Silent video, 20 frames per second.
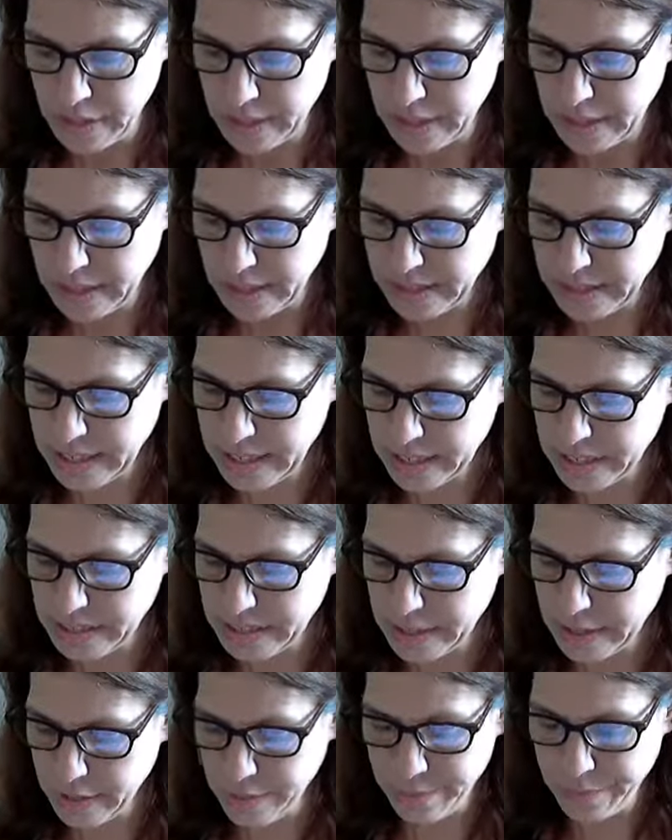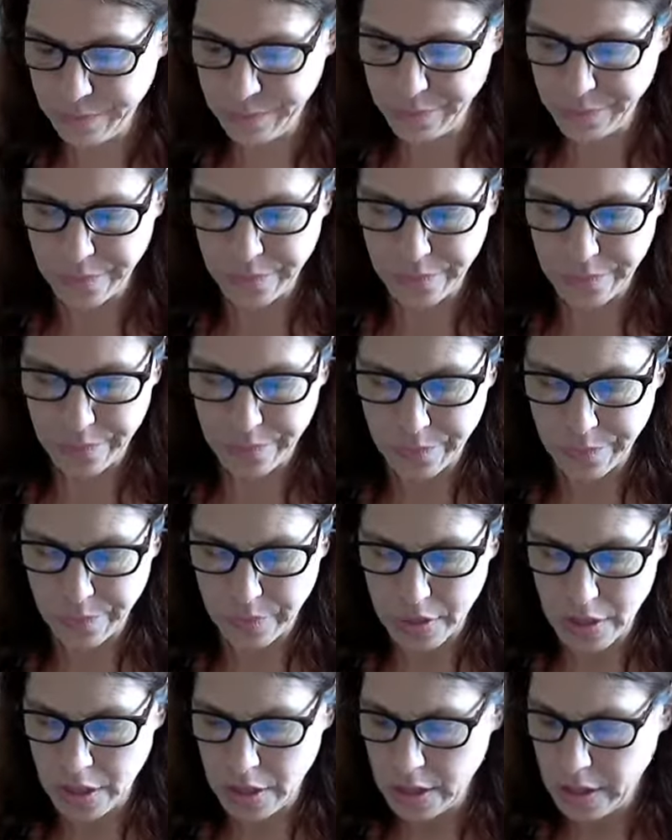it says here,
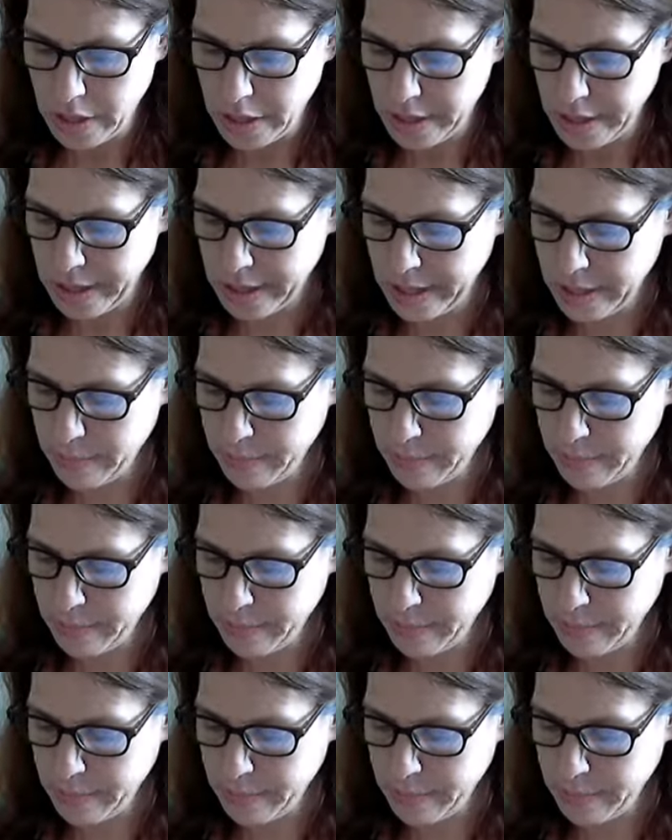it